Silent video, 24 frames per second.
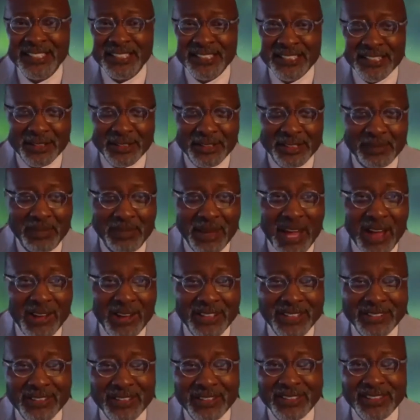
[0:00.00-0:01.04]
you know,
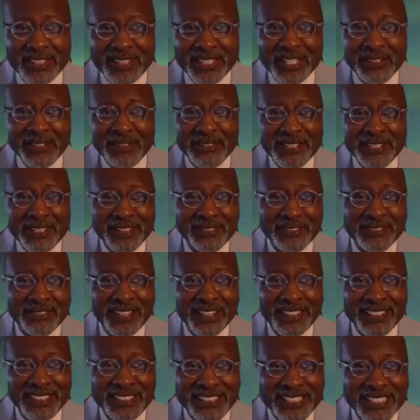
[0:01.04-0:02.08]
spouting the theory of
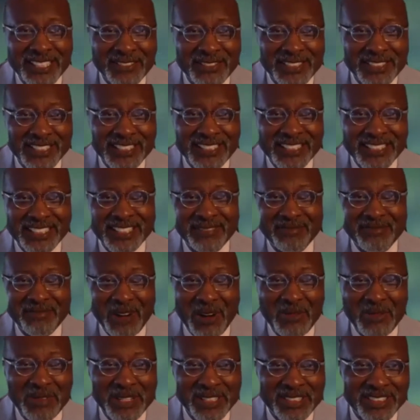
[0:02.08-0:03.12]
relativity at a
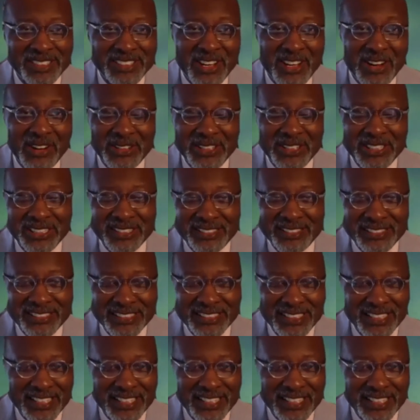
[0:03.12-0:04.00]
moment's notice.